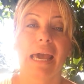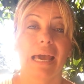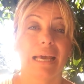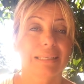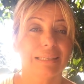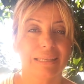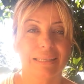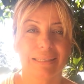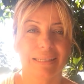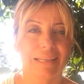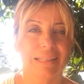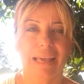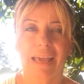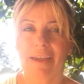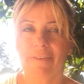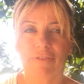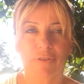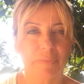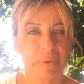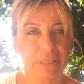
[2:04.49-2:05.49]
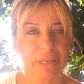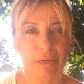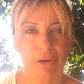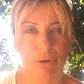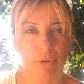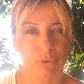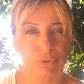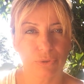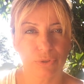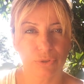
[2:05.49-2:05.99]
As I said, everybody
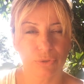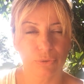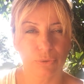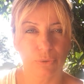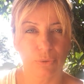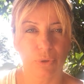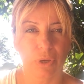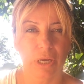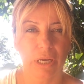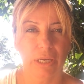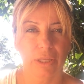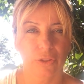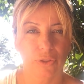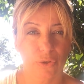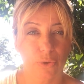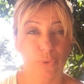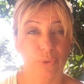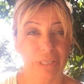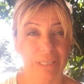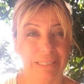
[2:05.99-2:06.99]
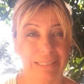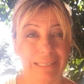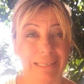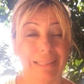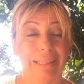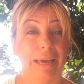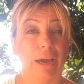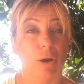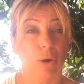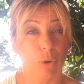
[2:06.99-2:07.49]
goes through this
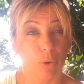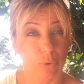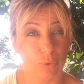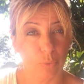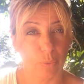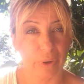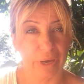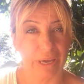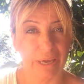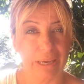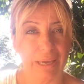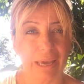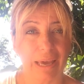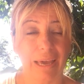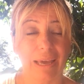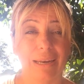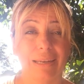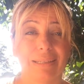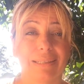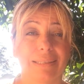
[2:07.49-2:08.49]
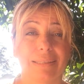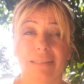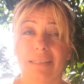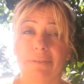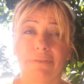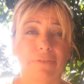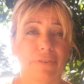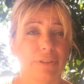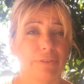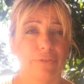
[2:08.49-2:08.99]
in their own way, and it's
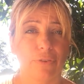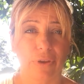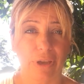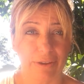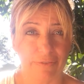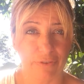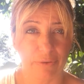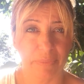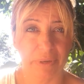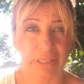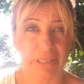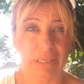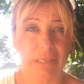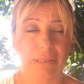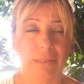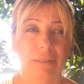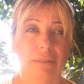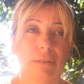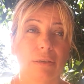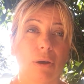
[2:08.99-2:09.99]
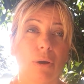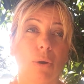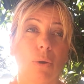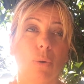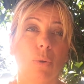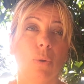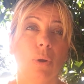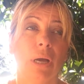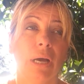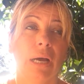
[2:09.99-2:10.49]
different for everybody.
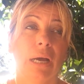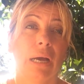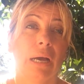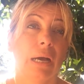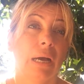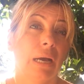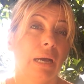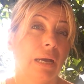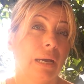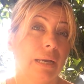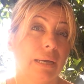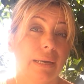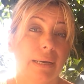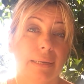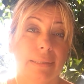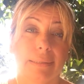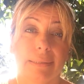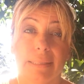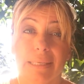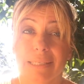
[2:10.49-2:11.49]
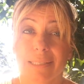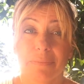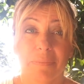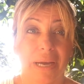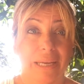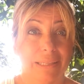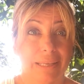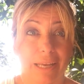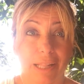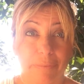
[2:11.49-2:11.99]
So this
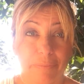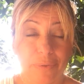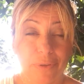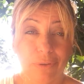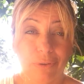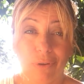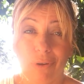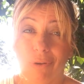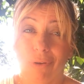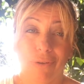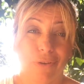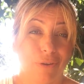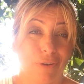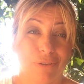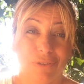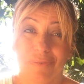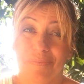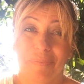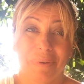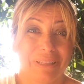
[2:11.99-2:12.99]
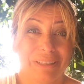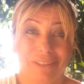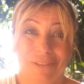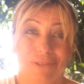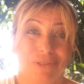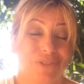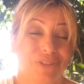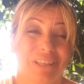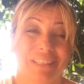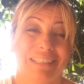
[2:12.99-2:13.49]
might help you or not, but
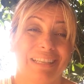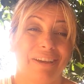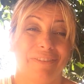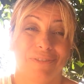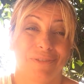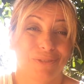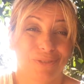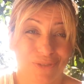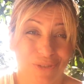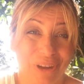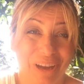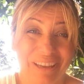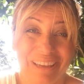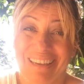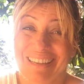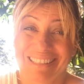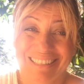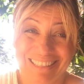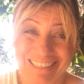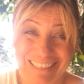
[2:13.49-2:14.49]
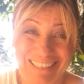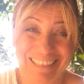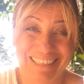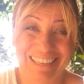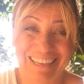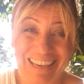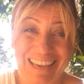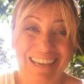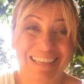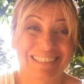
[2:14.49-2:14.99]
you just have to try and see.
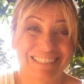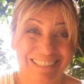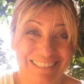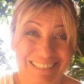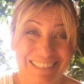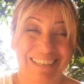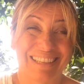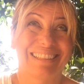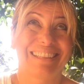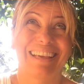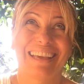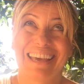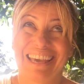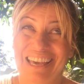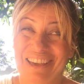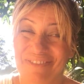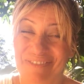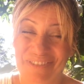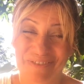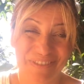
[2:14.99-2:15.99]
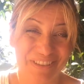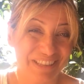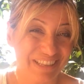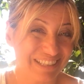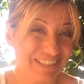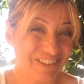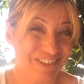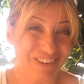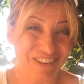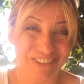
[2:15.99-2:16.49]
As I said,
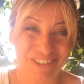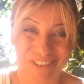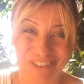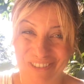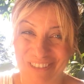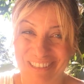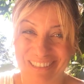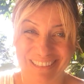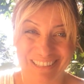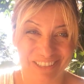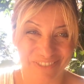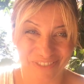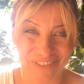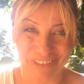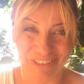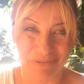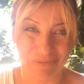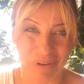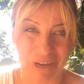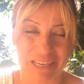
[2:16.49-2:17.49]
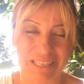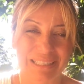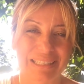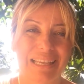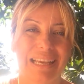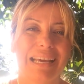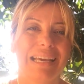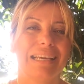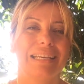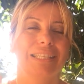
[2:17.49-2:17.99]
everybody's going through it different ways.
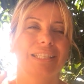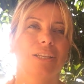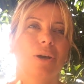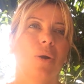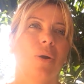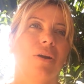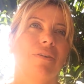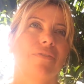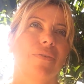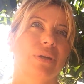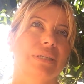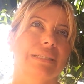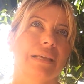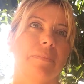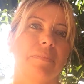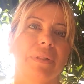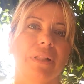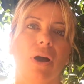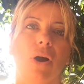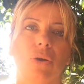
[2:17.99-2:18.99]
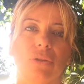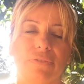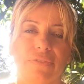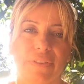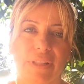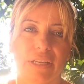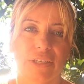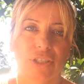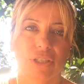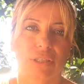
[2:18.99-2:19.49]
So, for example, hot
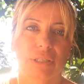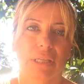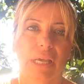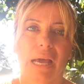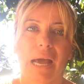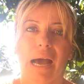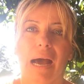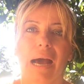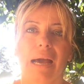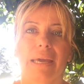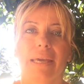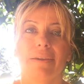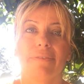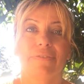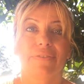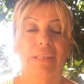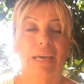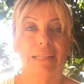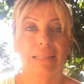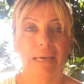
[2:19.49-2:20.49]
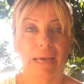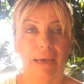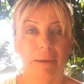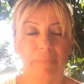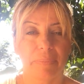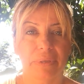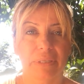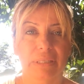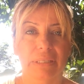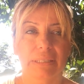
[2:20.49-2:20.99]
flashes. If that
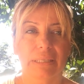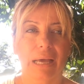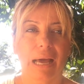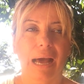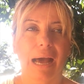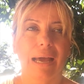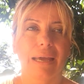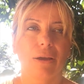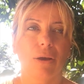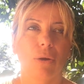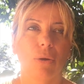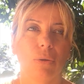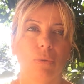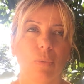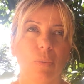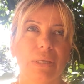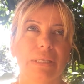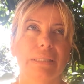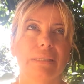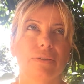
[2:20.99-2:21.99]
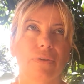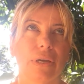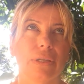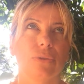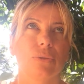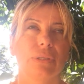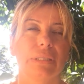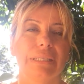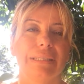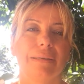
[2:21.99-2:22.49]
happens, I always try
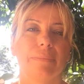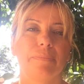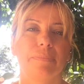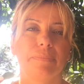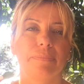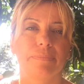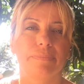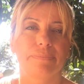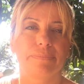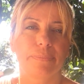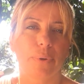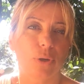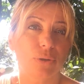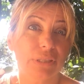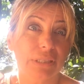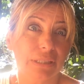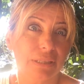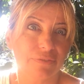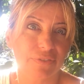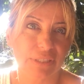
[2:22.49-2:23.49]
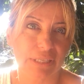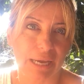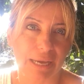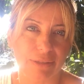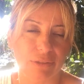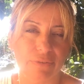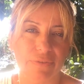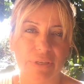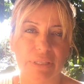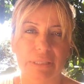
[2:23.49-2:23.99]
to see the positive
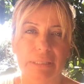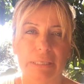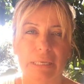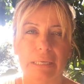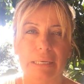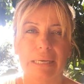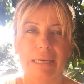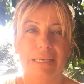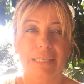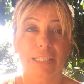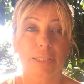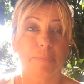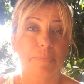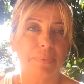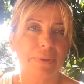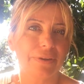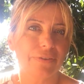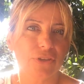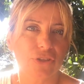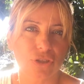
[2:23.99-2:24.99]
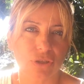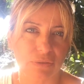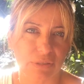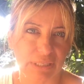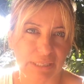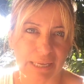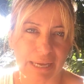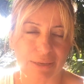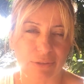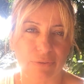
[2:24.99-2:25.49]
side of it, the spiritual
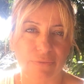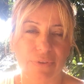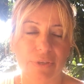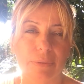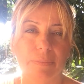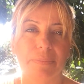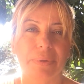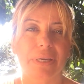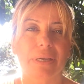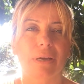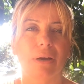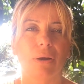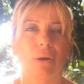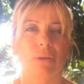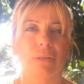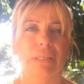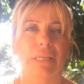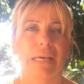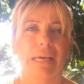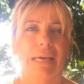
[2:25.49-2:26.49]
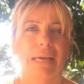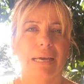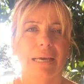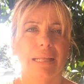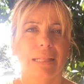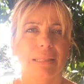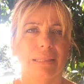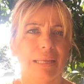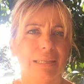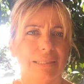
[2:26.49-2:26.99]
side of it, because
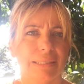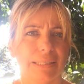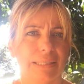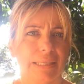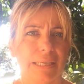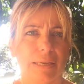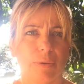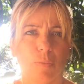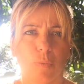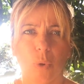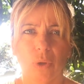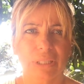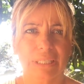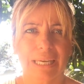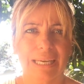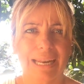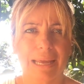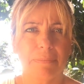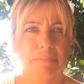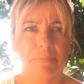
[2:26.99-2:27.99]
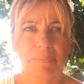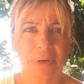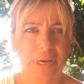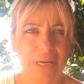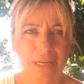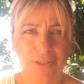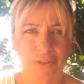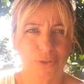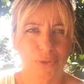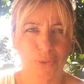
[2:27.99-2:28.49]
let's see, what can I
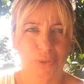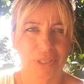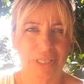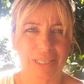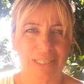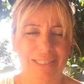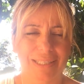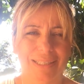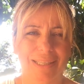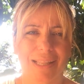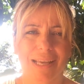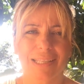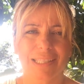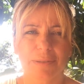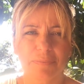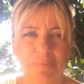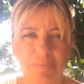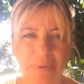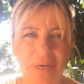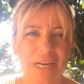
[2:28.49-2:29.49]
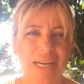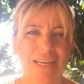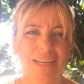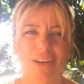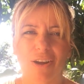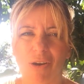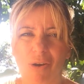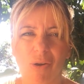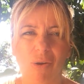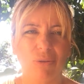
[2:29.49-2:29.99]
burn through this? Let's
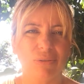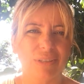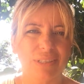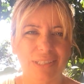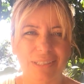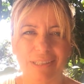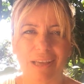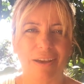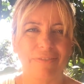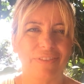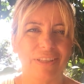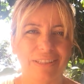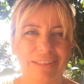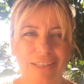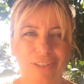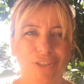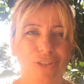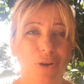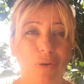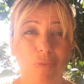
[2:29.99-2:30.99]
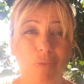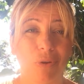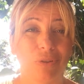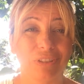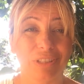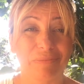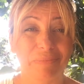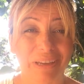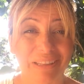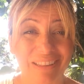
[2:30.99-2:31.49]
burn all the stuff that I don't
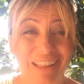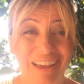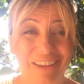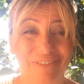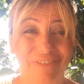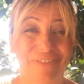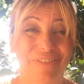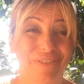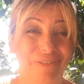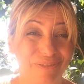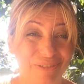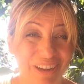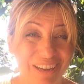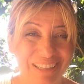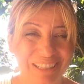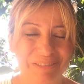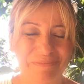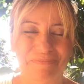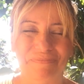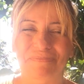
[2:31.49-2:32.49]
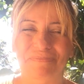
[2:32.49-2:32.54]
want in my life, right?